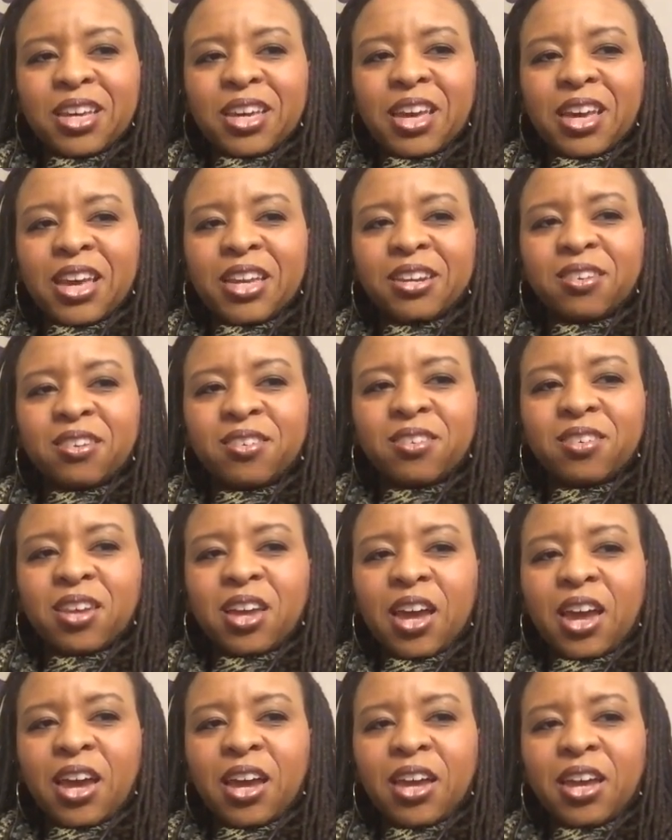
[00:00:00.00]
And
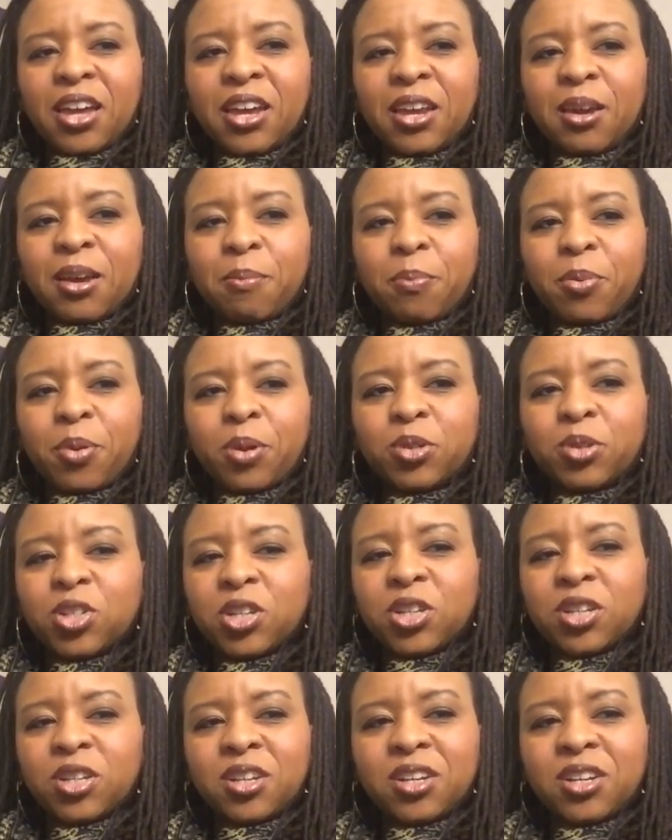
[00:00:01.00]
I approach
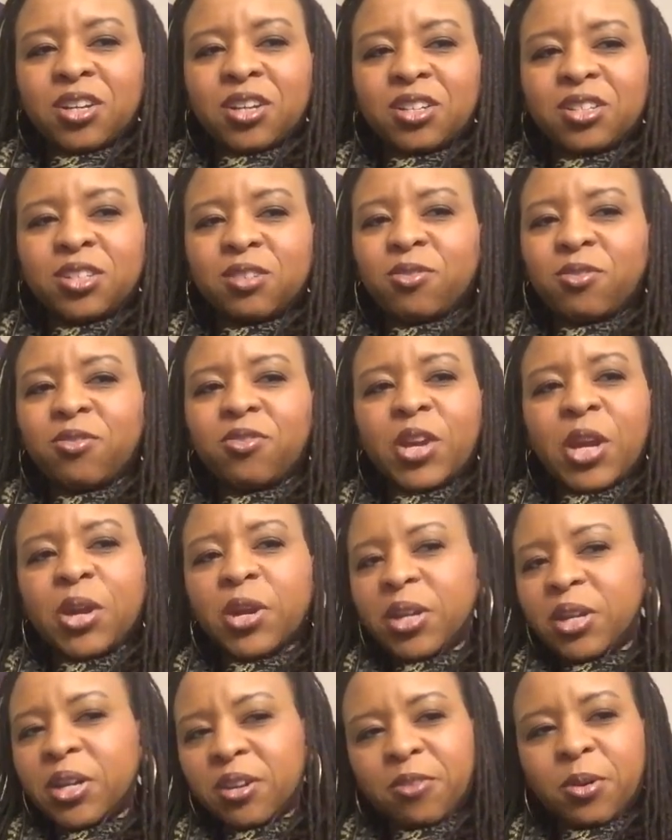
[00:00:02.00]
it in a
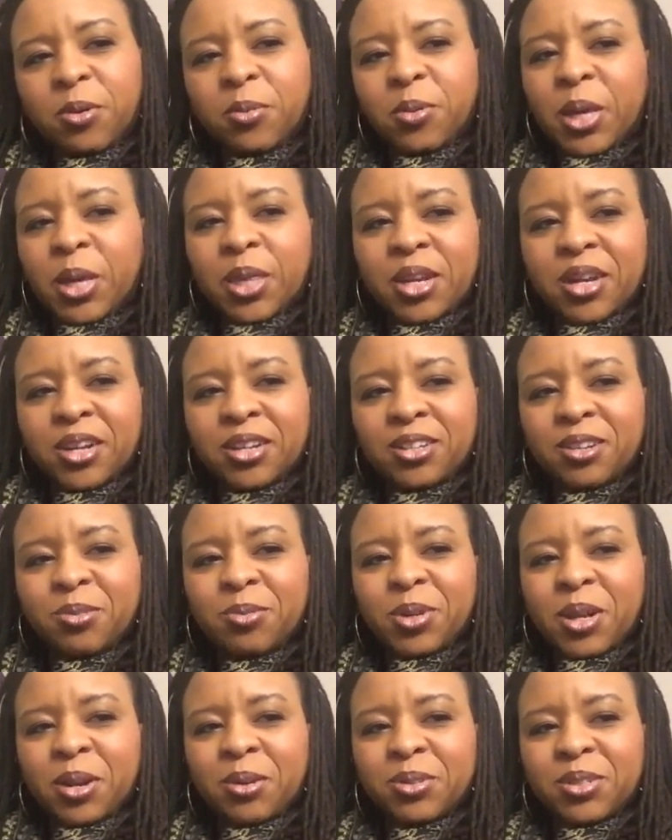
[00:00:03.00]
very different way than I did
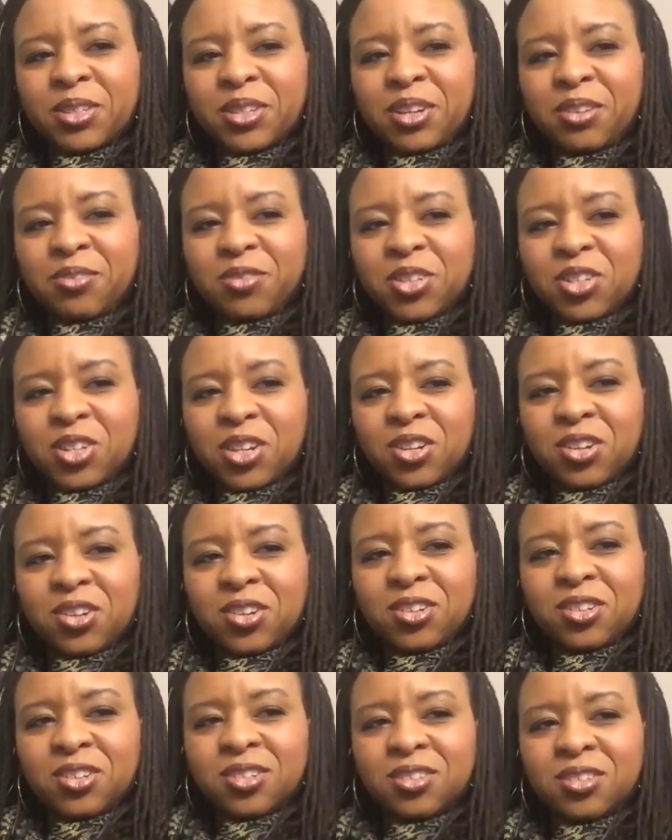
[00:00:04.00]
when I was an
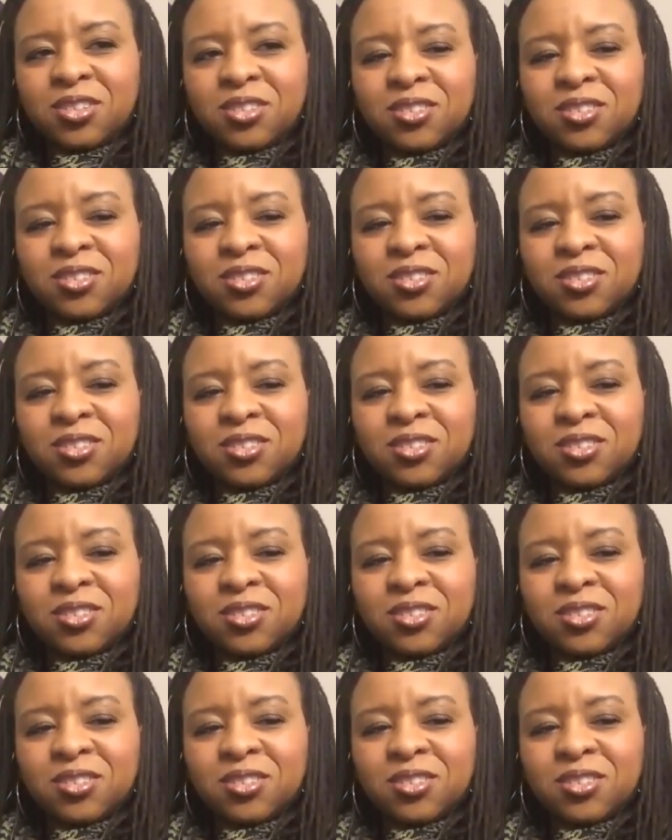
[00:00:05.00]
evangelical.